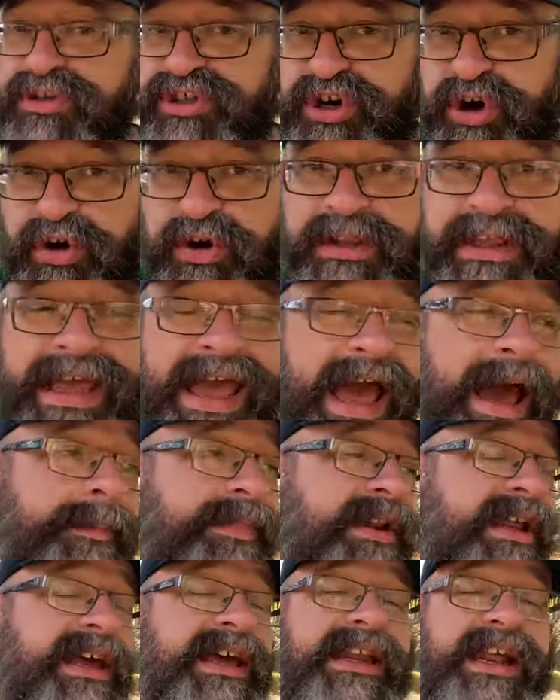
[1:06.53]
it's currently
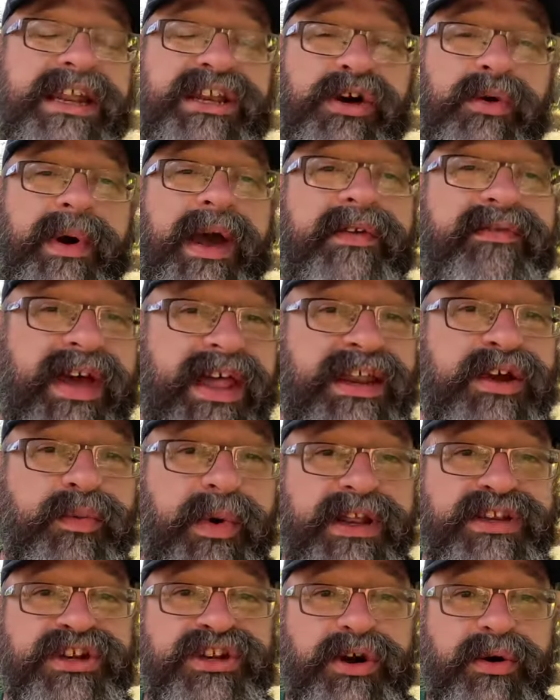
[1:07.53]
happening and I don't have any
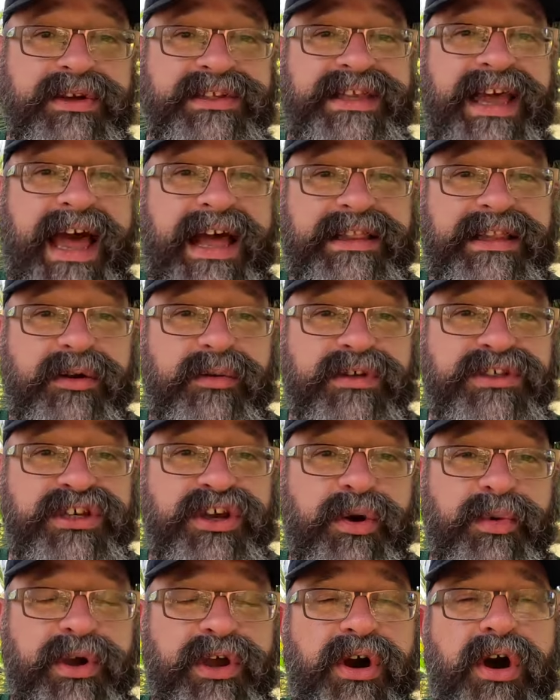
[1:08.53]
way to know exactly what's
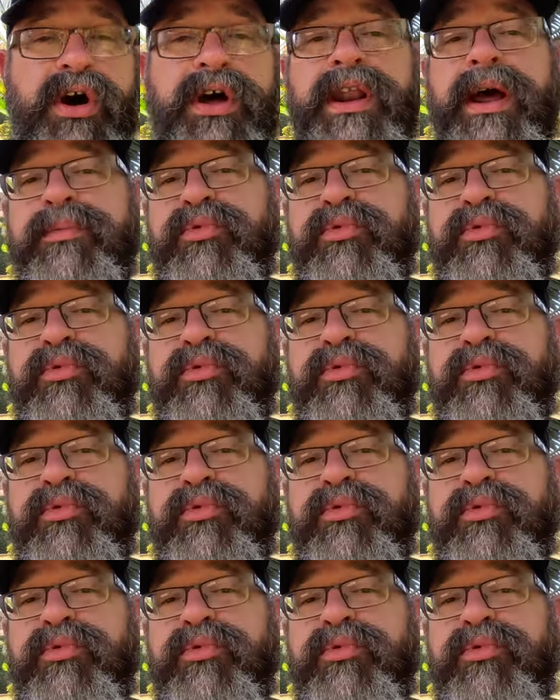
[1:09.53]
going on,